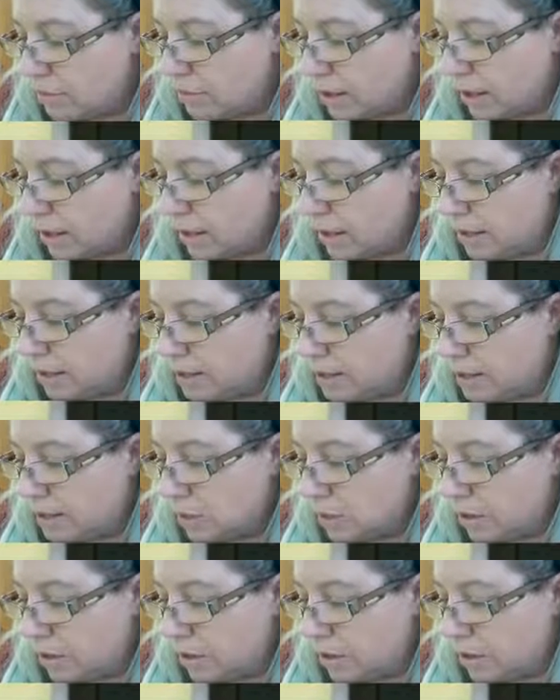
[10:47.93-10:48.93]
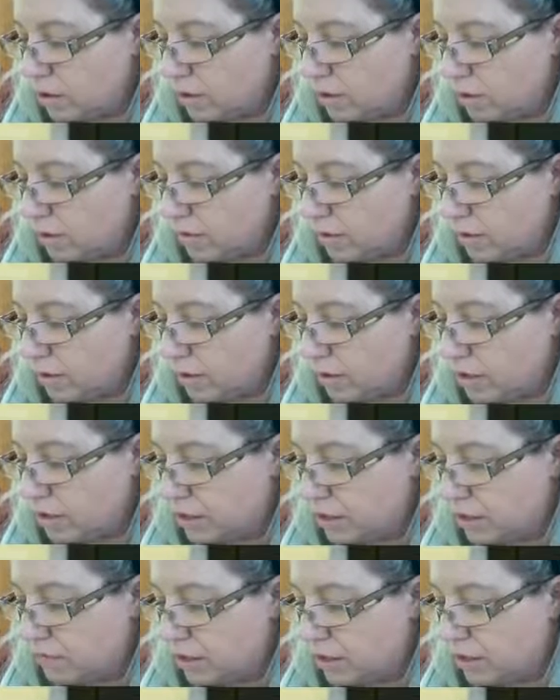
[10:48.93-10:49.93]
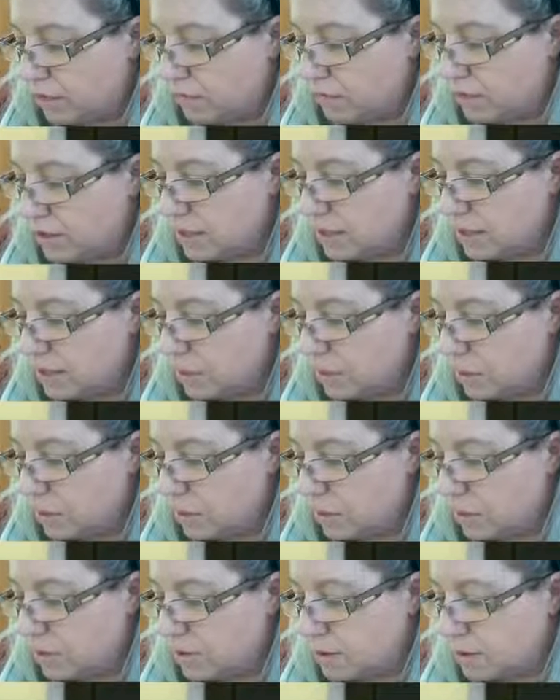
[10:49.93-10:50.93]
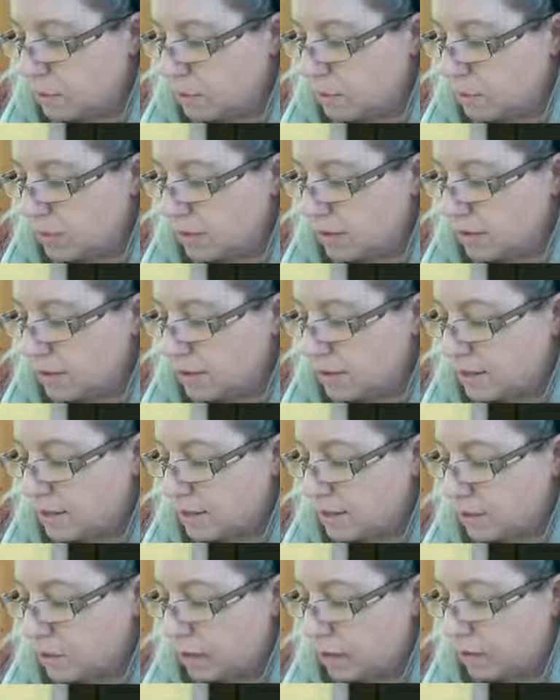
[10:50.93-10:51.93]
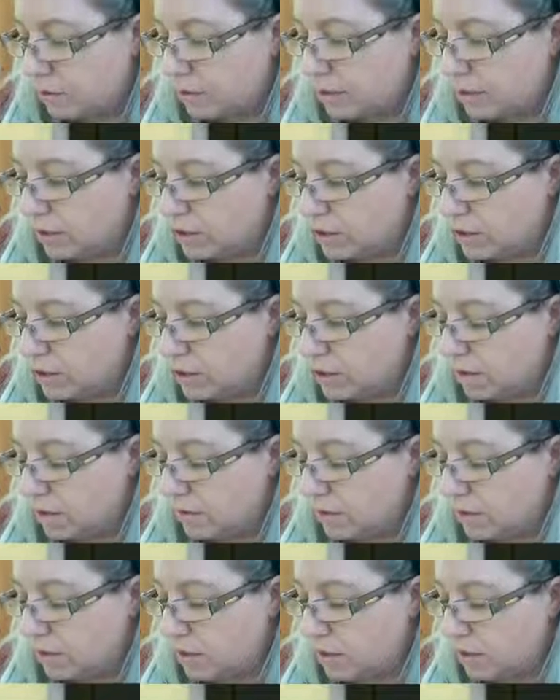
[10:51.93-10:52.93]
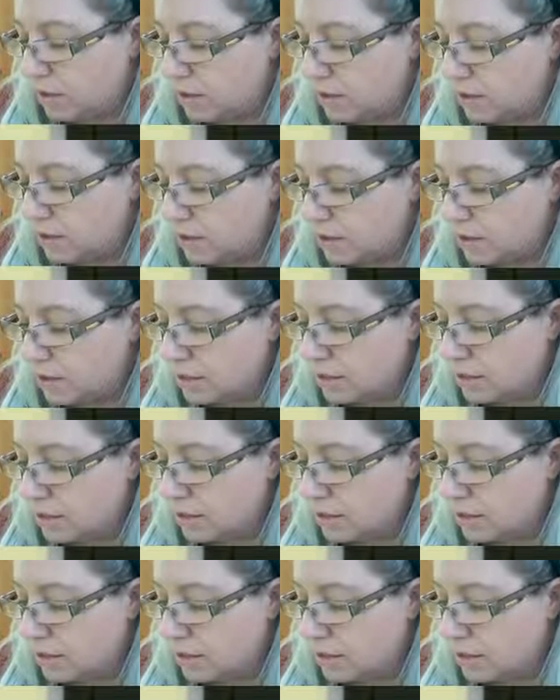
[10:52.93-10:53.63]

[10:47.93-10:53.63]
minus 1 over, and just for emphasis I'm going to put some parentheses around each of these.